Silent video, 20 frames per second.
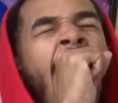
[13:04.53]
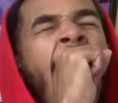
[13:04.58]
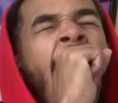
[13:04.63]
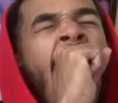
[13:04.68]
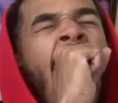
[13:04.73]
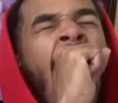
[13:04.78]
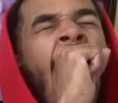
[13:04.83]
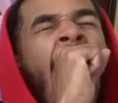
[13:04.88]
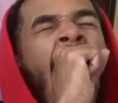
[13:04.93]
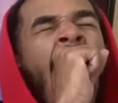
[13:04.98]

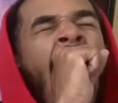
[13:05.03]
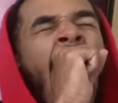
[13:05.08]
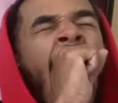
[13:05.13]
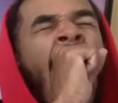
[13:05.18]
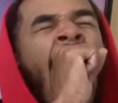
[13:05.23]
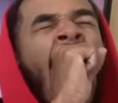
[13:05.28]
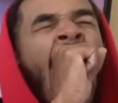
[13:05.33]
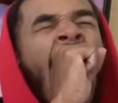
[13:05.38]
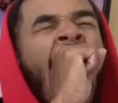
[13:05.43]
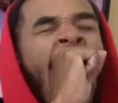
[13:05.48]

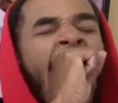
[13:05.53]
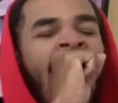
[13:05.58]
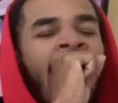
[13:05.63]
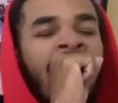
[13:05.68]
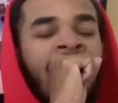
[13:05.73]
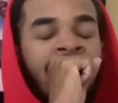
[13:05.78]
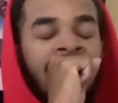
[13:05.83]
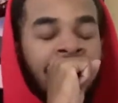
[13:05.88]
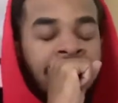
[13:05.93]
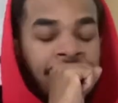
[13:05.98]

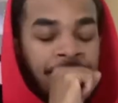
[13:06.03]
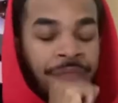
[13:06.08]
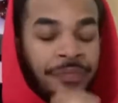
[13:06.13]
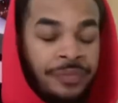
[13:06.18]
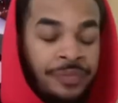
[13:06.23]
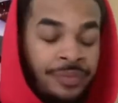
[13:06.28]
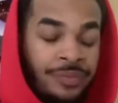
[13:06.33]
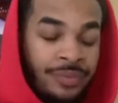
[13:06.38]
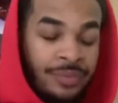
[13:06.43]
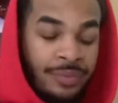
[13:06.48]

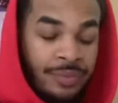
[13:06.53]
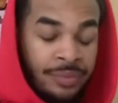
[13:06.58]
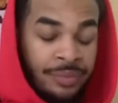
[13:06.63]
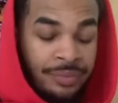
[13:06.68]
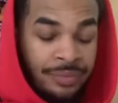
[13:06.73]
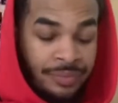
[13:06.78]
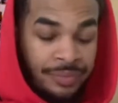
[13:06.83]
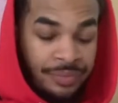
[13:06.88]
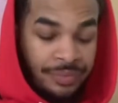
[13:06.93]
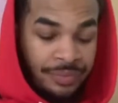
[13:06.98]

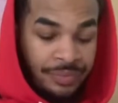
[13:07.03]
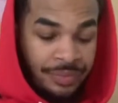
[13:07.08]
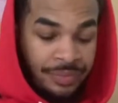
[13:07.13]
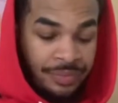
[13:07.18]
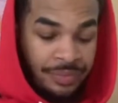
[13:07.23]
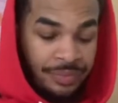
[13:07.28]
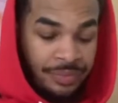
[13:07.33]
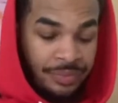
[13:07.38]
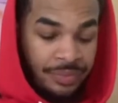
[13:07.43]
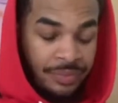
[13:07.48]

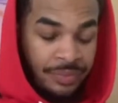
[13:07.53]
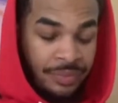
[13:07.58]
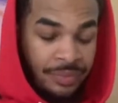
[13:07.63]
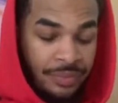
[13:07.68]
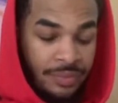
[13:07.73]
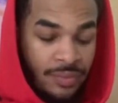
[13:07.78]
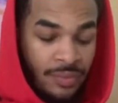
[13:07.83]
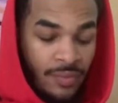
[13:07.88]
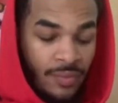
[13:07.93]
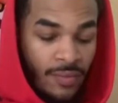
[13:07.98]

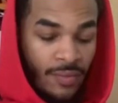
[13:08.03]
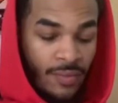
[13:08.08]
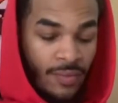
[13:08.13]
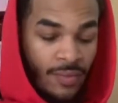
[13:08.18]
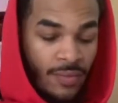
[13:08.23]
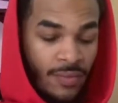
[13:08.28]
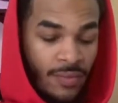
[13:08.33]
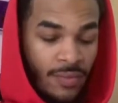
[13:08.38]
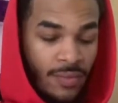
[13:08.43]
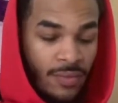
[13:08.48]

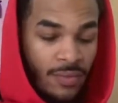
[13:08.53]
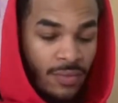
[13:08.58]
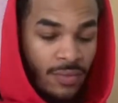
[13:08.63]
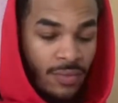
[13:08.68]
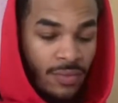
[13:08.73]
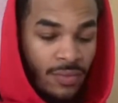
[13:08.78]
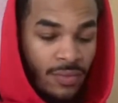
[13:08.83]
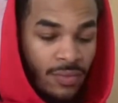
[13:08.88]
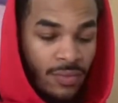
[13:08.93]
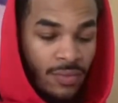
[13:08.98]

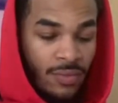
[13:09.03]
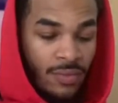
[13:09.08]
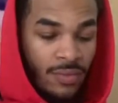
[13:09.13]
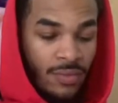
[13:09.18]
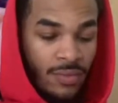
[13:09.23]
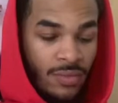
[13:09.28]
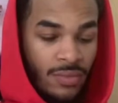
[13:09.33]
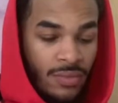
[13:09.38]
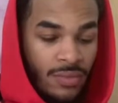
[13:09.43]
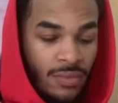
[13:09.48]

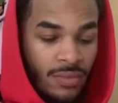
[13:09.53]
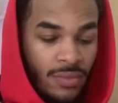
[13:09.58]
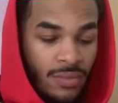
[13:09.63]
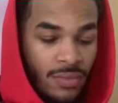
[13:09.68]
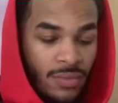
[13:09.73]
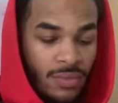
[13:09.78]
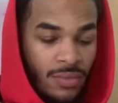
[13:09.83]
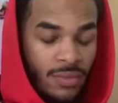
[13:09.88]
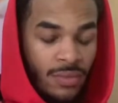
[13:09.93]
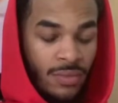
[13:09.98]

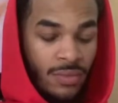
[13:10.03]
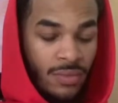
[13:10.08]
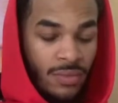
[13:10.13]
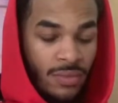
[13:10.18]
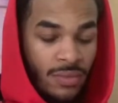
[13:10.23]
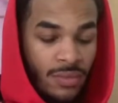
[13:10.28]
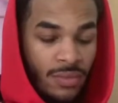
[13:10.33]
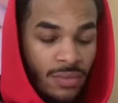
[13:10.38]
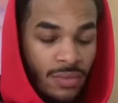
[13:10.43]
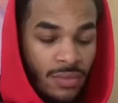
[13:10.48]

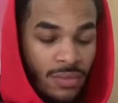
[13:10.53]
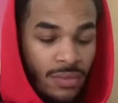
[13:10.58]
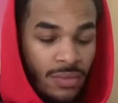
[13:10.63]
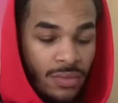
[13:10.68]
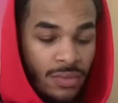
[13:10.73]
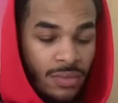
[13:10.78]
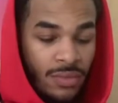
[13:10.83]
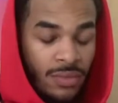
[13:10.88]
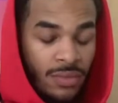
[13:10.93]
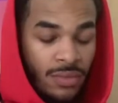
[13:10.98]

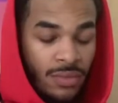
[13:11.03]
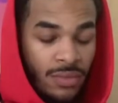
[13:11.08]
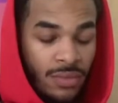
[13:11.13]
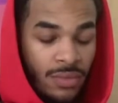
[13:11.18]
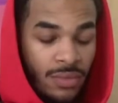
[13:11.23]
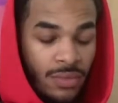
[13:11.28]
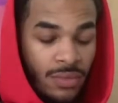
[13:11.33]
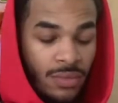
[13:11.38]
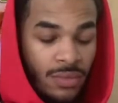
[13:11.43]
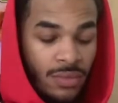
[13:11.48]

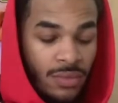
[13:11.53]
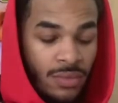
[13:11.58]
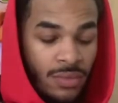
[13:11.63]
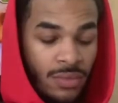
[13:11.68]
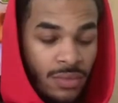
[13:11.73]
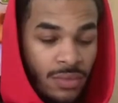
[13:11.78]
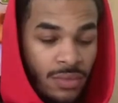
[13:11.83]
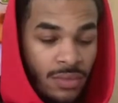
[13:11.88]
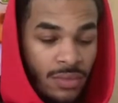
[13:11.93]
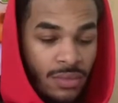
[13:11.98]

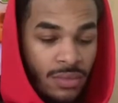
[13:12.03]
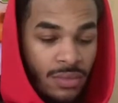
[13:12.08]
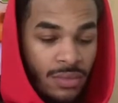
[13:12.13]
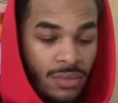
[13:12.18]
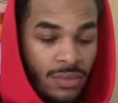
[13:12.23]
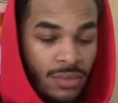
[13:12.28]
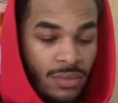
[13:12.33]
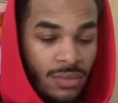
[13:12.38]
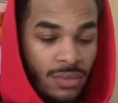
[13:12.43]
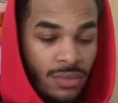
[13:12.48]
(silent)